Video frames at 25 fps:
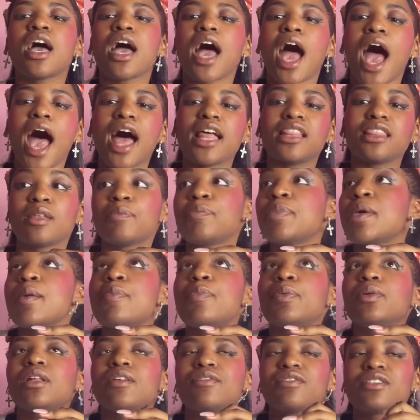And the
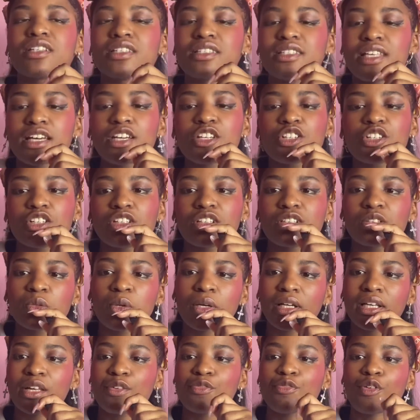people of distinction
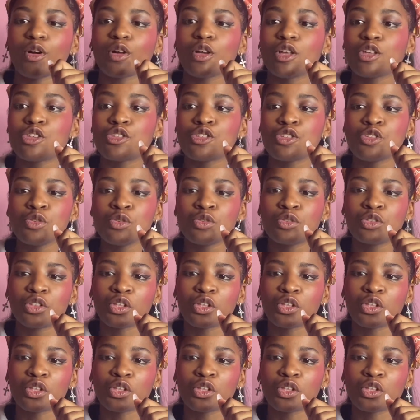quickly followed suit,